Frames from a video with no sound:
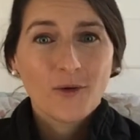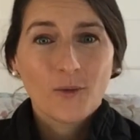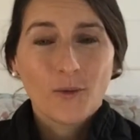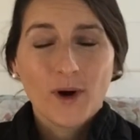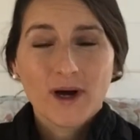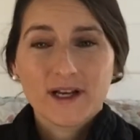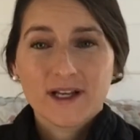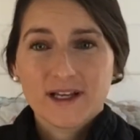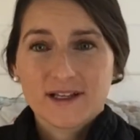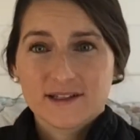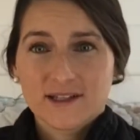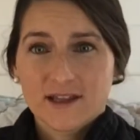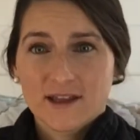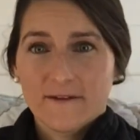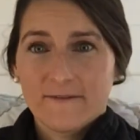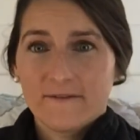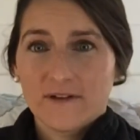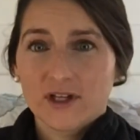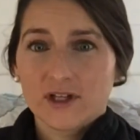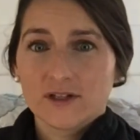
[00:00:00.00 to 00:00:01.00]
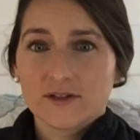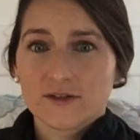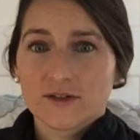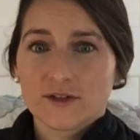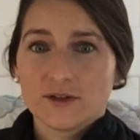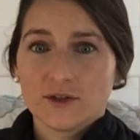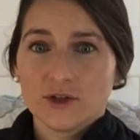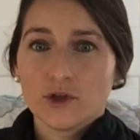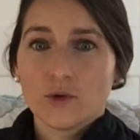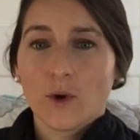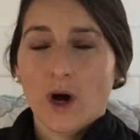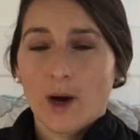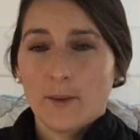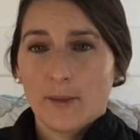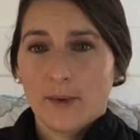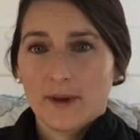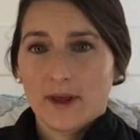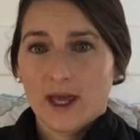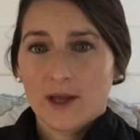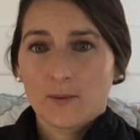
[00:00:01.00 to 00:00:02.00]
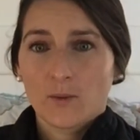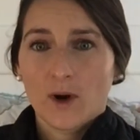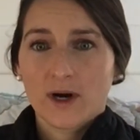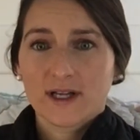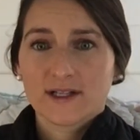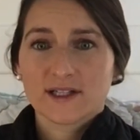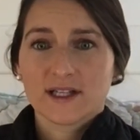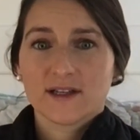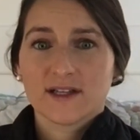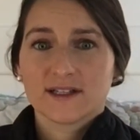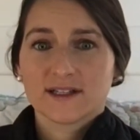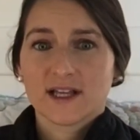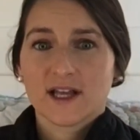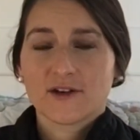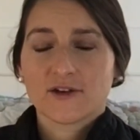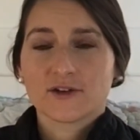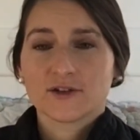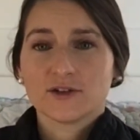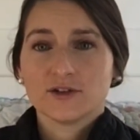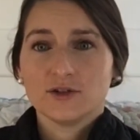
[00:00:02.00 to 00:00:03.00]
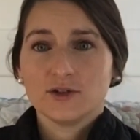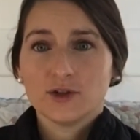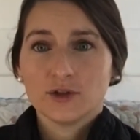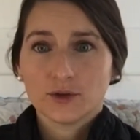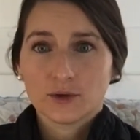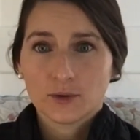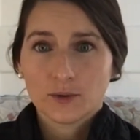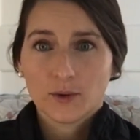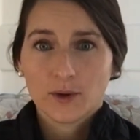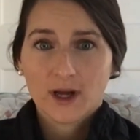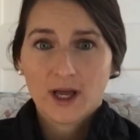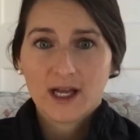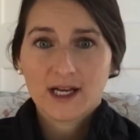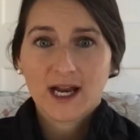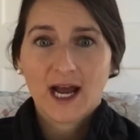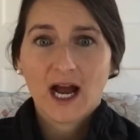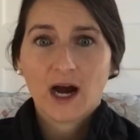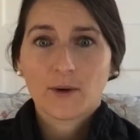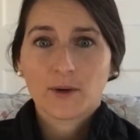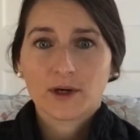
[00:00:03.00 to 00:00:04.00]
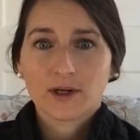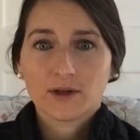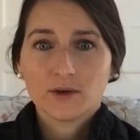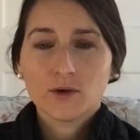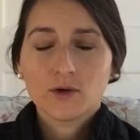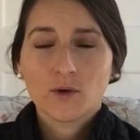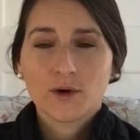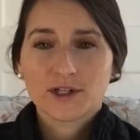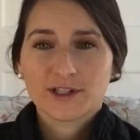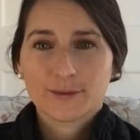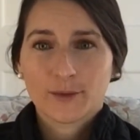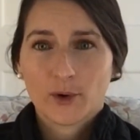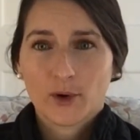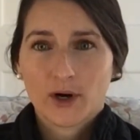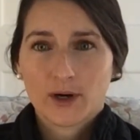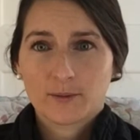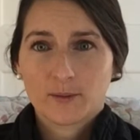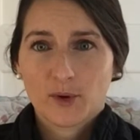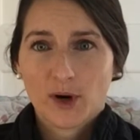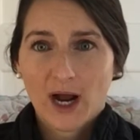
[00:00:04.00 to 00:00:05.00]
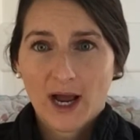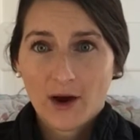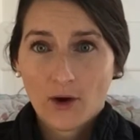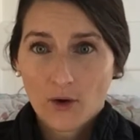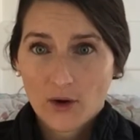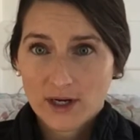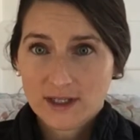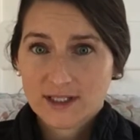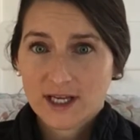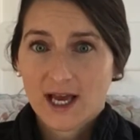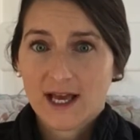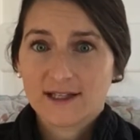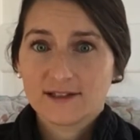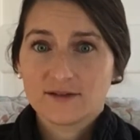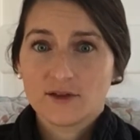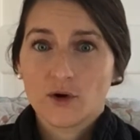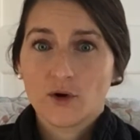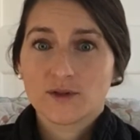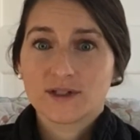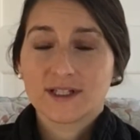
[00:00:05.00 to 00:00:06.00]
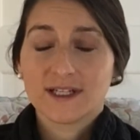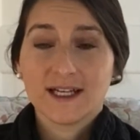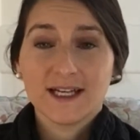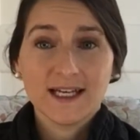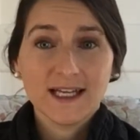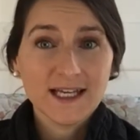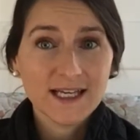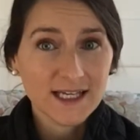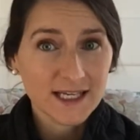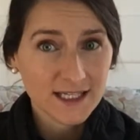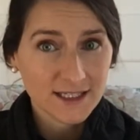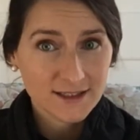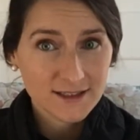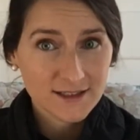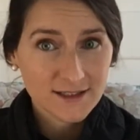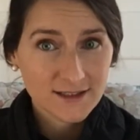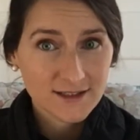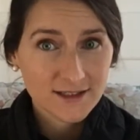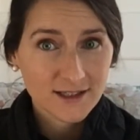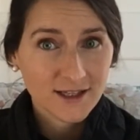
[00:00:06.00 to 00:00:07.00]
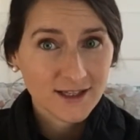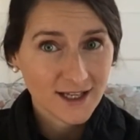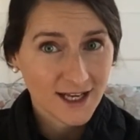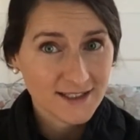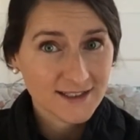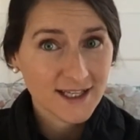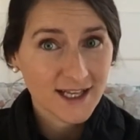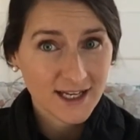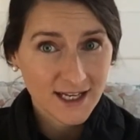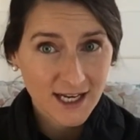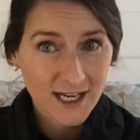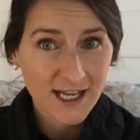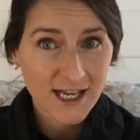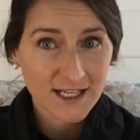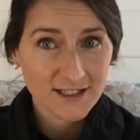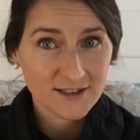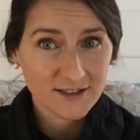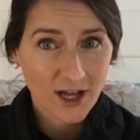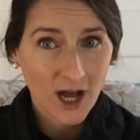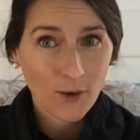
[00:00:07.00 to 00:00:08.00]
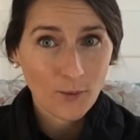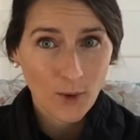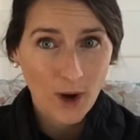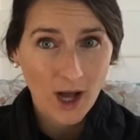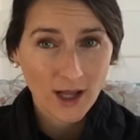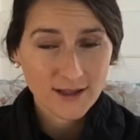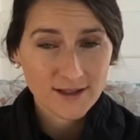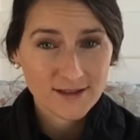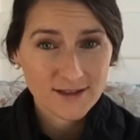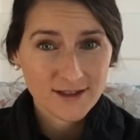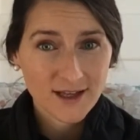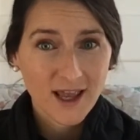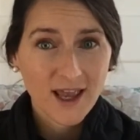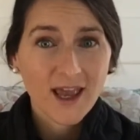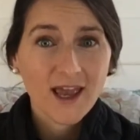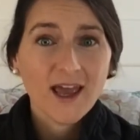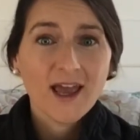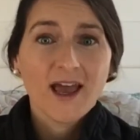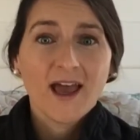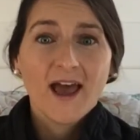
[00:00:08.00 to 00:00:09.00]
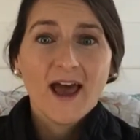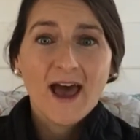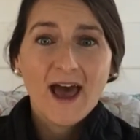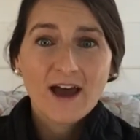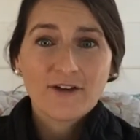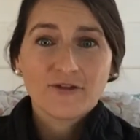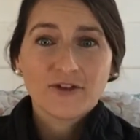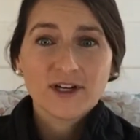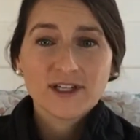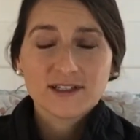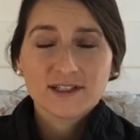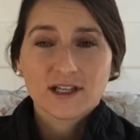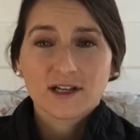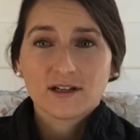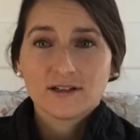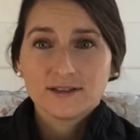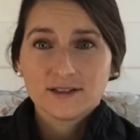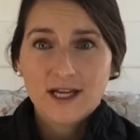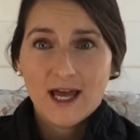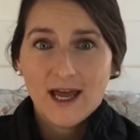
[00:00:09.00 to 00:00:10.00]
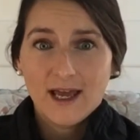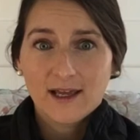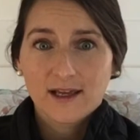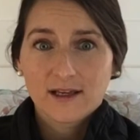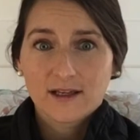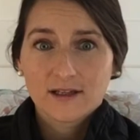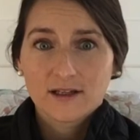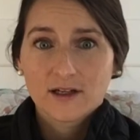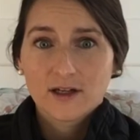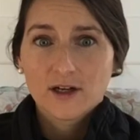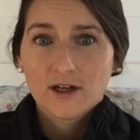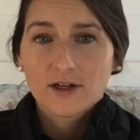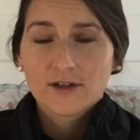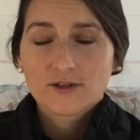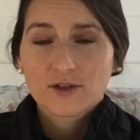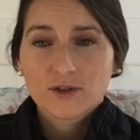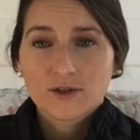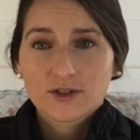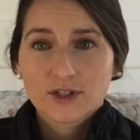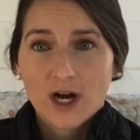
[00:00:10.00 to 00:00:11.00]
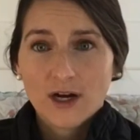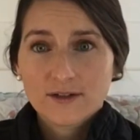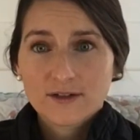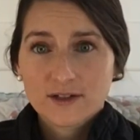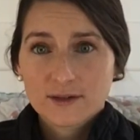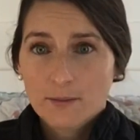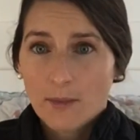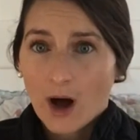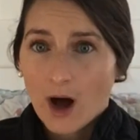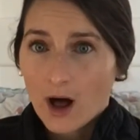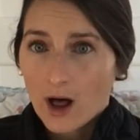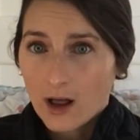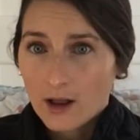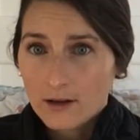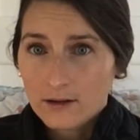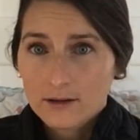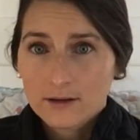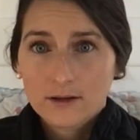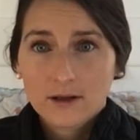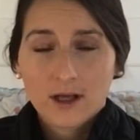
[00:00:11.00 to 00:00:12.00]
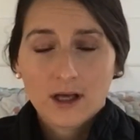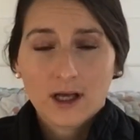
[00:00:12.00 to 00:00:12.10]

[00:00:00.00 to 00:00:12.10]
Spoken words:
what is it that fills you up and what is it that centers you? And how are you going to prioritize those needs, I said needs, not wants, every single day? So start small,